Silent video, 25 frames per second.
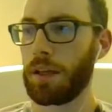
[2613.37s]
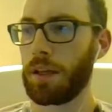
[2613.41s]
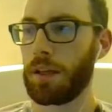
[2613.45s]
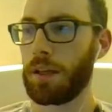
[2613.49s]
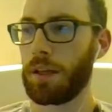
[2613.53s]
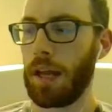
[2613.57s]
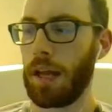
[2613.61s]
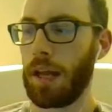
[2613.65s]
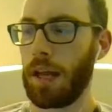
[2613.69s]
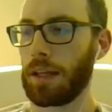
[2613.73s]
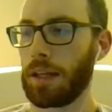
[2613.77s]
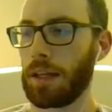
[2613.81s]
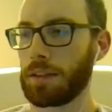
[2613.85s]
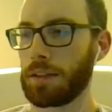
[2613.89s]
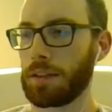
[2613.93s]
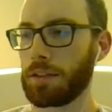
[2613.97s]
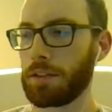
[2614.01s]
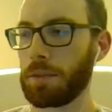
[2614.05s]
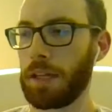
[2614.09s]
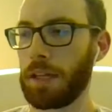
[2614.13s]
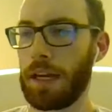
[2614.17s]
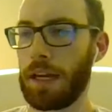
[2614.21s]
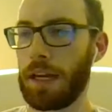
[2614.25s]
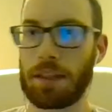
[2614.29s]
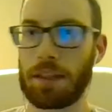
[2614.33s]

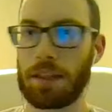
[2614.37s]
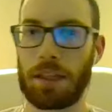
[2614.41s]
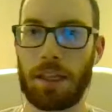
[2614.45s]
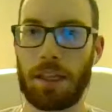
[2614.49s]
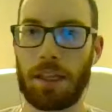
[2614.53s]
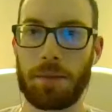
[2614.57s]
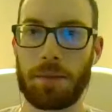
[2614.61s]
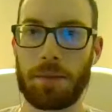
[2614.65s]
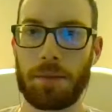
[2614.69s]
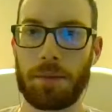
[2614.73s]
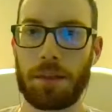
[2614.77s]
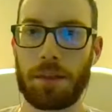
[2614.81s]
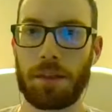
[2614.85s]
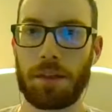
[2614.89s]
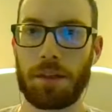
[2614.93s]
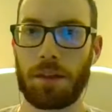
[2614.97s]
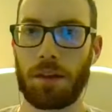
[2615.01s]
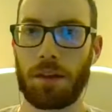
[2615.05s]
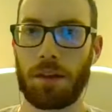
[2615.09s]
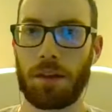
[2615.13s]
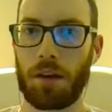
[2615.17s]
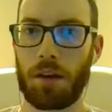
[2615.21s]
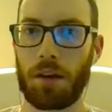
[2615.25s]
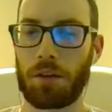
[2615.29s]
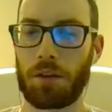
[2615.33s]
Alex, we had Lammy
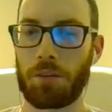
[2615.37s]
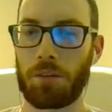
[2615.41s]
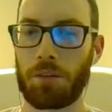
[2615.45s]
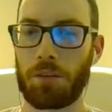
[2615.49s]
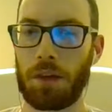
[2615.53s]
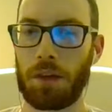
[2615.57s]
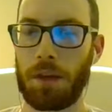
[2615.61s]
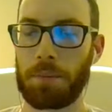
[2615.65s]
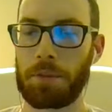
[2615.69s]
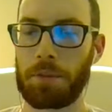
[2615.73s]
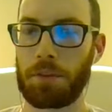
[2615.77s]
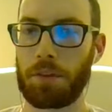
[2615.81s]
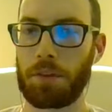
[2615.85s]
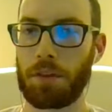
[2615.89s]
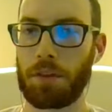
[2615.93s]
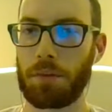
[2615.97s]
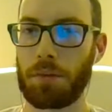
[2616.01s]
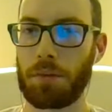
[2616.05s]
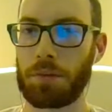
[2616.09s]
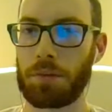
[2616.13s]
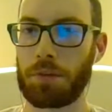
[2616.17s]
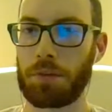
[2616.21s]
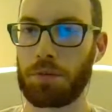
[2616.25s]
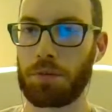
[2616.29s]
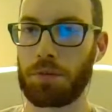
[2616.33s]
on one episode,
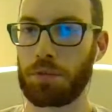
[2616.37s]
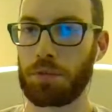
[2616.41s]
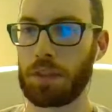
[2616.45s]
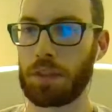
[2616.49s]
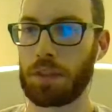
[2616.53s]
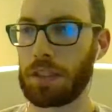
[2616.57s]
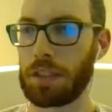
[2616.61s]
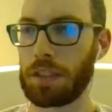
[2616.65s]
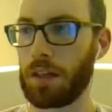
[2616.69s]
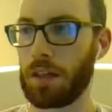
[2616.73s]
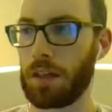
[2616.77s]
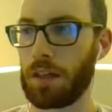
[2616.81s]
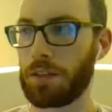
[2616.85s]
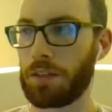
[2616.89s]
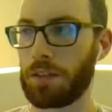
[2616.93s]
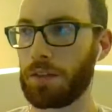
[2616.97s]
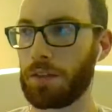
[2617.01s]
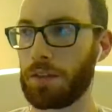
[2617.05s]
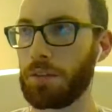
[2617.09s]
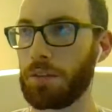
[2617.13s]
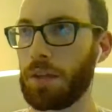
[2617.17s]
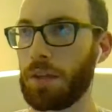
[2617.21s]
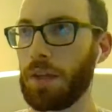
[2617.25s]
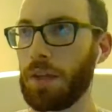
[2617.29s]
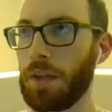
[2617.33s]
which was really
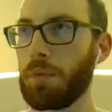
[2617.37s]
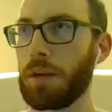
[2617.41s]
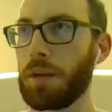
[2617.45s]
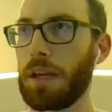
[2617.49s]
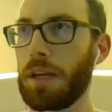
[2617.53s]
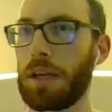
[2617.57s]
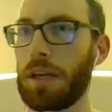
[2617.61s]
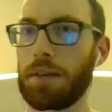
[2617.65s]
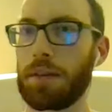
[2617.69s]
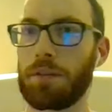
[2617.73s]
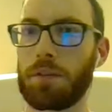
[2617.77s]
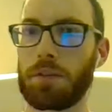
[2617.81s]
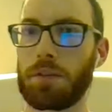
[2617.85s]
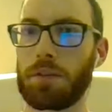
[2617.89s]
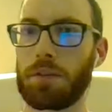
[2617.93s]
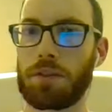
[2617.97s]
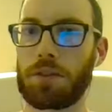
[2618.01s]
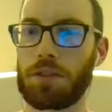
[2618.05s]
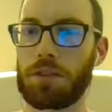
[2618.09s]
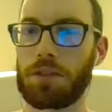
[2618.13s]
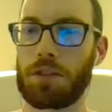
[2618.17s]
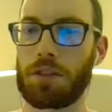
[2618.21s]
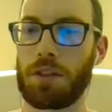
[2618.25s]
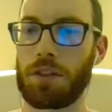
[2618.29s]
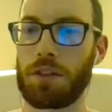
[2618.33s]
awesome. We had, of
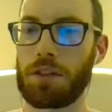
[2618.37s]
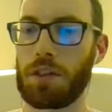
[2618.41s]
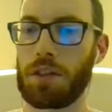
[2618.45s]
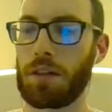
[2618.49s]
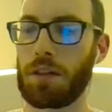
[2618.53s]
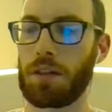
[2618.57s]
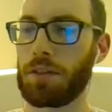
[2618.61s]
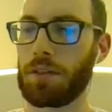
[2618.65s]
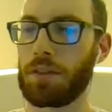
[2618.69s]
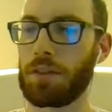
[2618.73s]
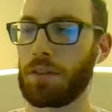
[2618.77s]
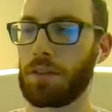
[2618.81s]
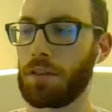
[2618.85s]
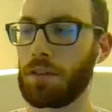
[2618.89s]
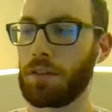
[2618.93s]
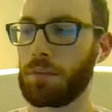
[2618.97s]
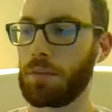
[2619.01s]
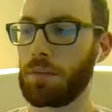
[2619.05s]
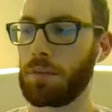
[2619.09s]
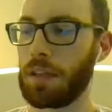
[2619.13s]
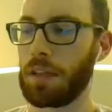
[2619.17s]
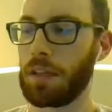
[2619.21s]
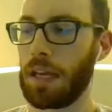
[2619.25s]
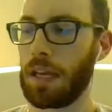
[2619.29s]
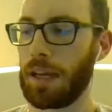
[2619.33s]
course, Josh
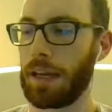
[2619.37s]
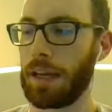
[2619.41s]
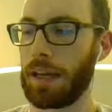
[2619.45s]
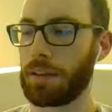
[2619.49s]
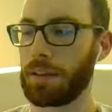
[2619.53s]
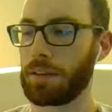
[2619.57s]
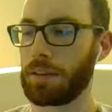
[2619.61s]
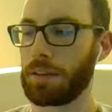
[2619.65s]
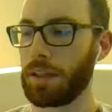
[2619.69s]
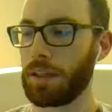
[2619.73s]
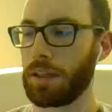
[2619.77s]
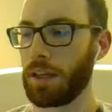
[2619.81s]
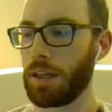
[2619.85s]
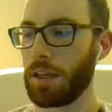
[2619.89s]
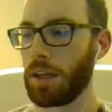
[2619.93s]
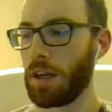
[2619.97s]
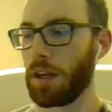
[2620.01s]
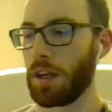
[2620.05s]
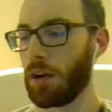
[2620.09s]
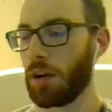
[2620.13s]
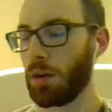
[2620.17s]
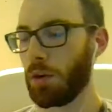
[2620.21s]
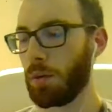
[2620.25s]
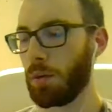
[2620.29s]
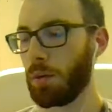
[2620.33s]
Harrison. We had a
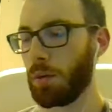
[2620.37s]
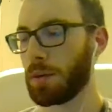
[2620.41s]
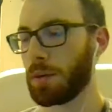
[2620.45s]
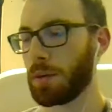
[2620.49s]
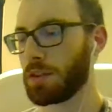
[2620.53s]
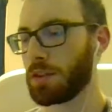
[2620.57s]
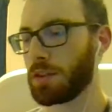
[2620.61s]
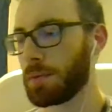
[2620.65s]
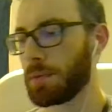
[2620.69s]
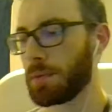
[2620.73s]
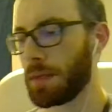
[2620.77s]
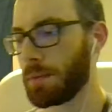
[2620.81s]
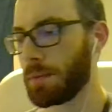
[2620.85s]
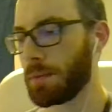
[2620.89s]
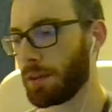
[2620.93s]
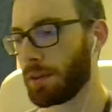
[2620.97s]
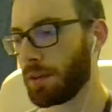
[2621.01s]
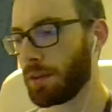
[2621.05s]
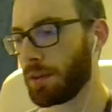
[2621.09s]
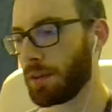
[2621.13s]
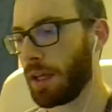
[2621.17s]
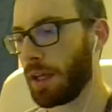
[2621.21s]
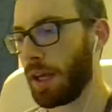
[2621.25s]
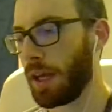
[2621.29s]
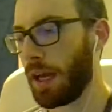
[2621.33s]
whole bunch of
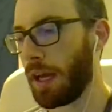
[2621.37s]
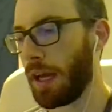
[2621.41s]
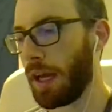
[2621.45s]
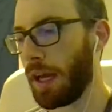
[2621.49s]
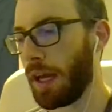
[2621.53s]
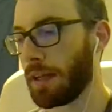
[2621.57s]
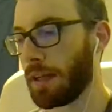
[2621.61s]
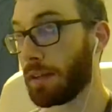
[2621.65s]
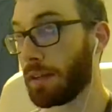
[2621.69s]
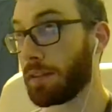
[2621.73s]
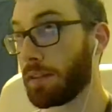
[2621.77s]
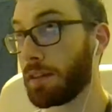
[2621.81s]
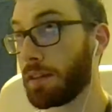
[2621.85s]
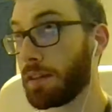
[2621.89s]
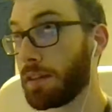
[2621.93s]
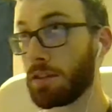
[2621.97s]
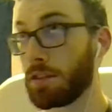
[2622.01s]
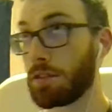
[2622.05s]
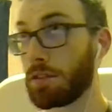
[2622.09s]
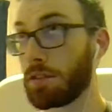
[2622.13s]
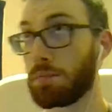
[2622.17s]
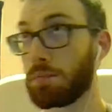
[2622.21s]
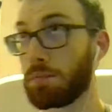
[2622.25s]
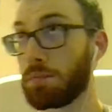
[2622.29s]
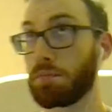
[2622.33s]
people. And I think
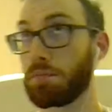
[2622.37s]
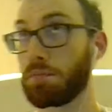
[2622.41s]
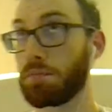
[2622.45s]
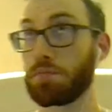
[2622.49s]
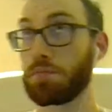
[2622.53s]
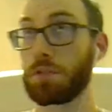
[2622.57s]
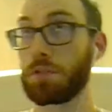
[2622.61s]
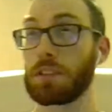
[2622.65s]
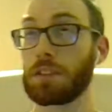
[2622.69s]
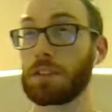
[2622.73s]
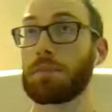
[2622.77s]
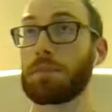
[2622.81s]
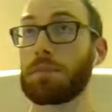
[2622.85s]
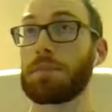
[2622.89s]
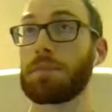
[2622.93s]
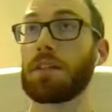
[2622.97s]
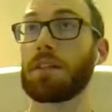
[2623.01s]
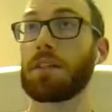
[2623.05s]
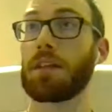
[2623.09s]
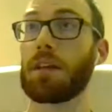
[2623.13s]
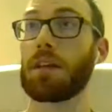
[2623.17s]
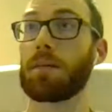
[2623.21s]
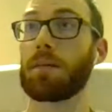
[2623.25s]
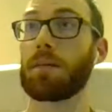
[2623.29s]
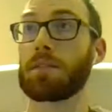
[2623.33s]
just really
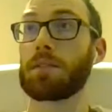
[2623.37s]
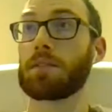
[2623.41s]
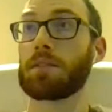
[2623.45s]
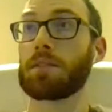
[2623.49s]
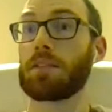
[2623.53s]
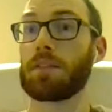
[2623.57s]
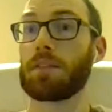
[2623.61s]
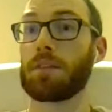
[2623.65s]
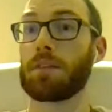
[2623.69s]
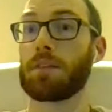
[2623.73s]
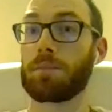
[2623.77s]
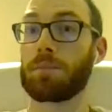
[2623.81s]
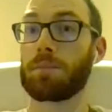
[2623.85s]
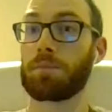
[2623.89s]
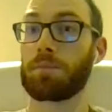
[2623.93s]
being able to,